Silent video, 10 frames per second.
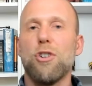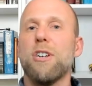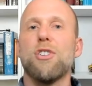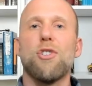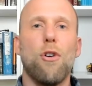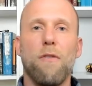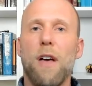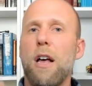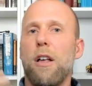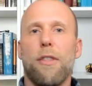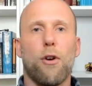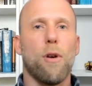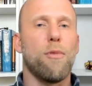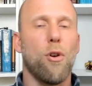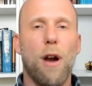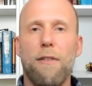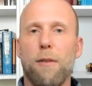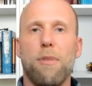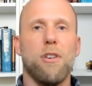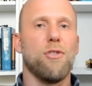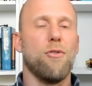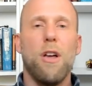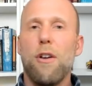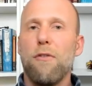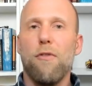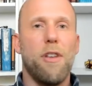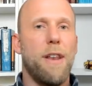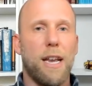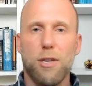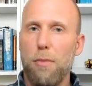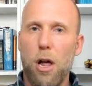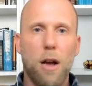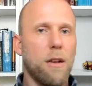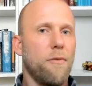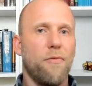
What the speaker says: trying to solve a cryptographic puzzle for the next block.